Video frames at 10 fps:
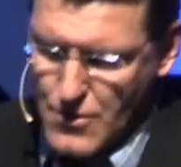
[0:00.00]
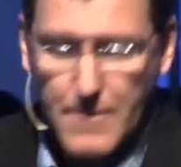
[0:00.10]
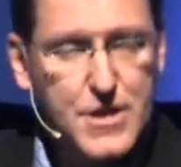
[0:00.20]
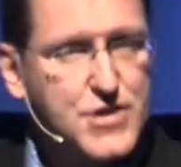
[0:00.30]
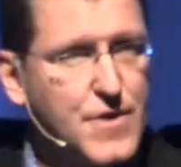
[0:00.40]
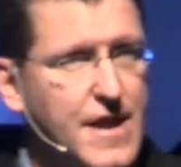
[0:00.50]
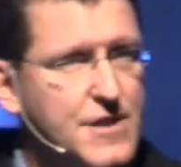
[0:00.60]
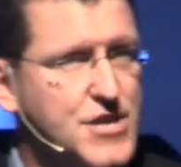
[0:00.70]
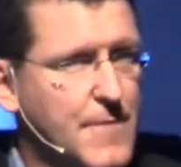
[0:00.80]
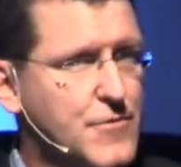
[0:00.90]
Let me just read it,
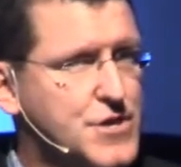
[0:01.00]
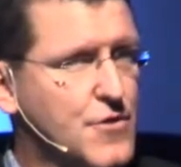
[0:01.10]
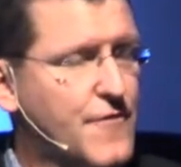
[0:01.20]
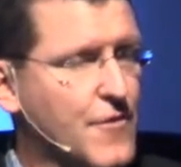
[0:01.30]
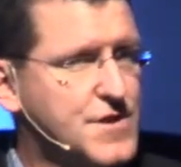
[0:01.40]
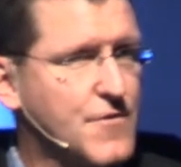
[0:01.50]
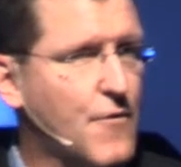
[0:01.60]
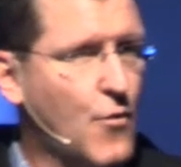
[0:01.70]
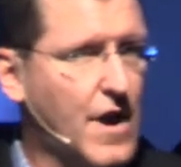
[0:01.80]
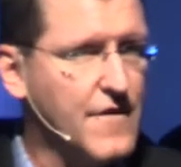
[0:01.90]
chapter 2, verse
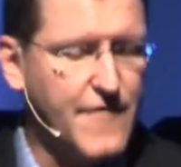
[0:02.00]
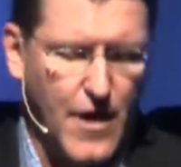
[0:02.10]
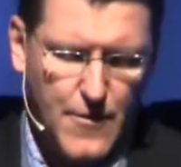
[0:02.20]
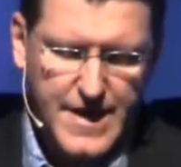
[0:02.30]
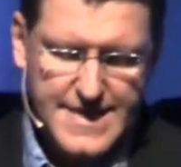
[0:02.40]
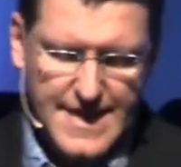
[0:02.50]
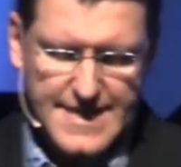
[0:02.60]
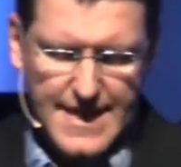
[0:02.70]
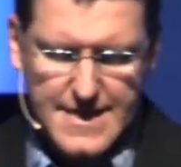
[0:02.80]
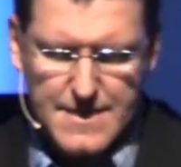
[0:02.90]
1 and following. He says
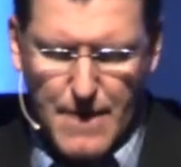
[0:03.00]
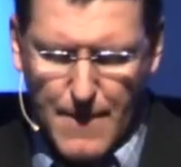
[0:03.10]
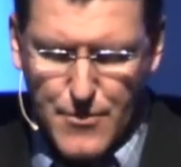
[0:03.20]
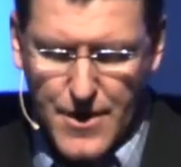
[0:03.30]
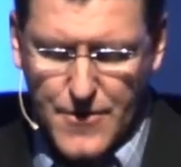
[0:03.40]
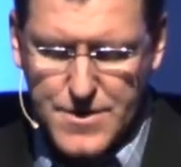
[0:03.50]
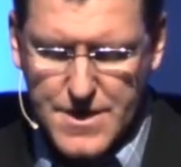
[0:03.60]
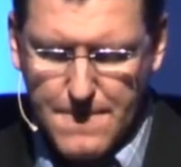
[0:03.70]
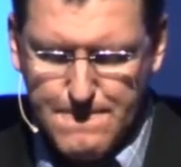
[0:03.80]
this My brothers,